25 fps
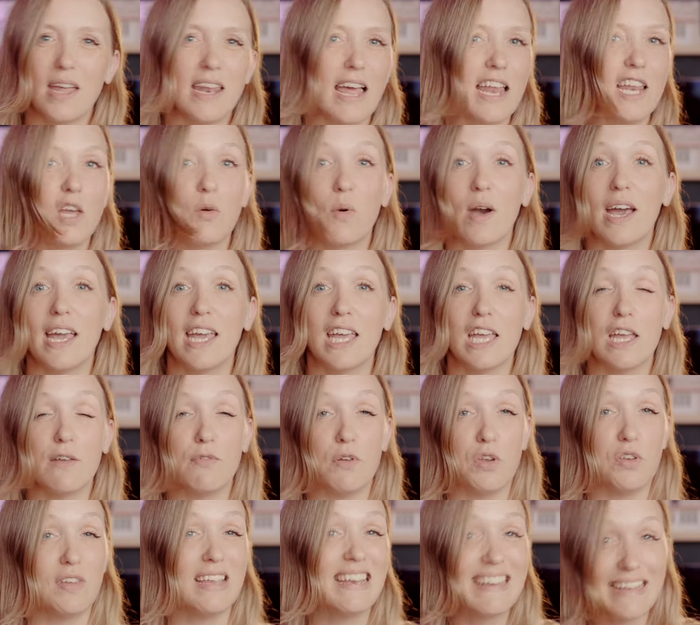and anyway,
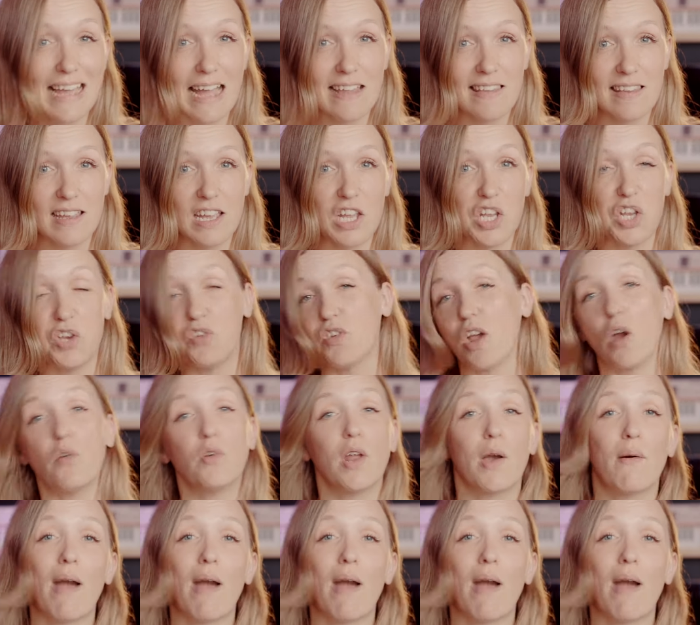if you did get it, you don't